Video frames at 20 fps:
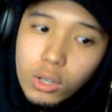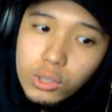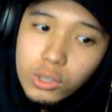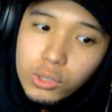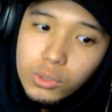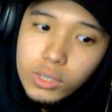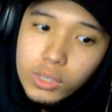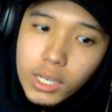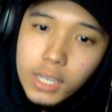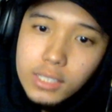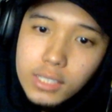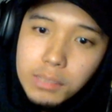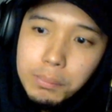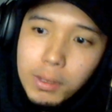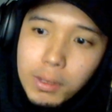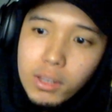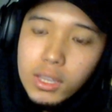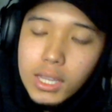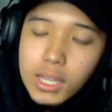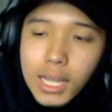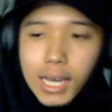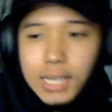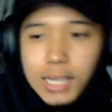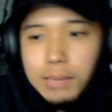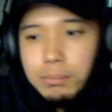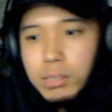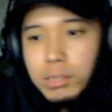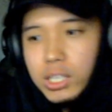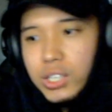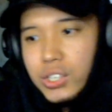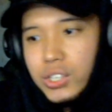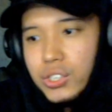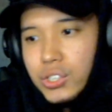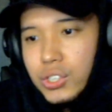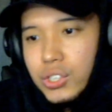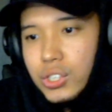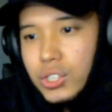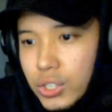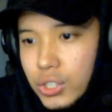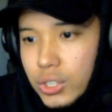to you guys about that
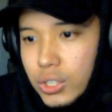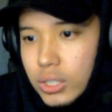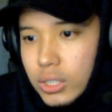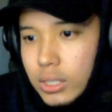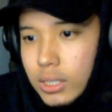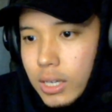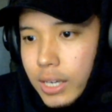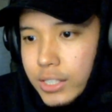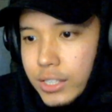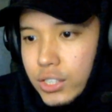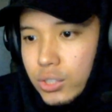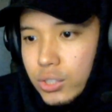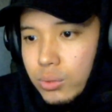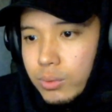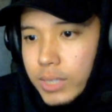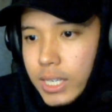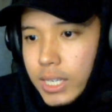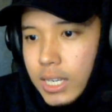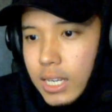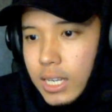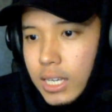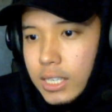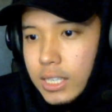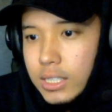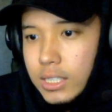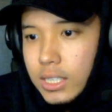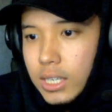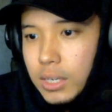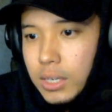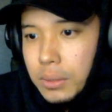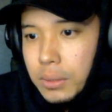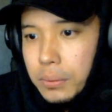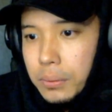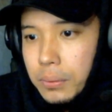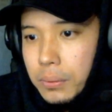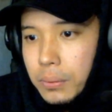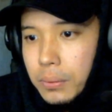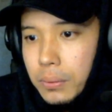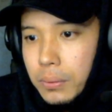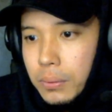because I just realized
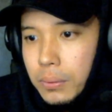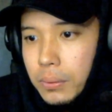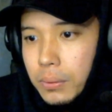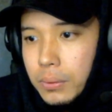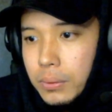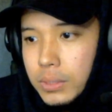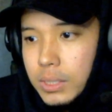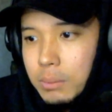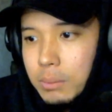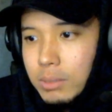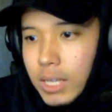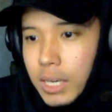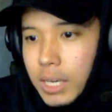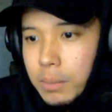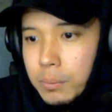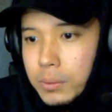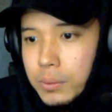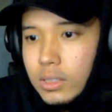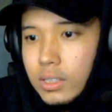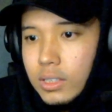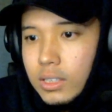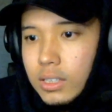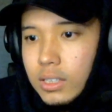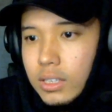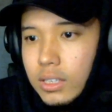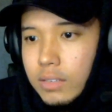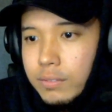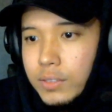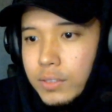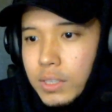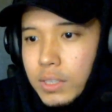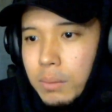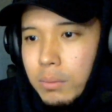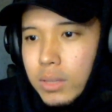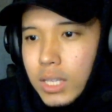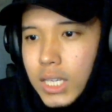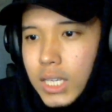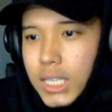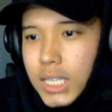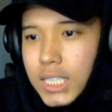how sometimes if
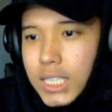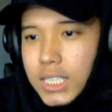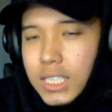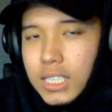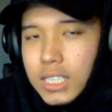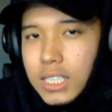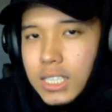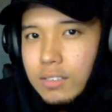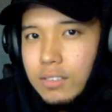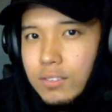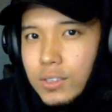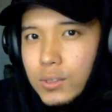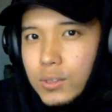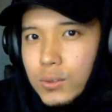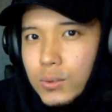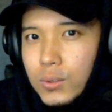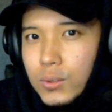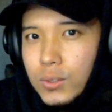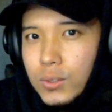something doesn't give you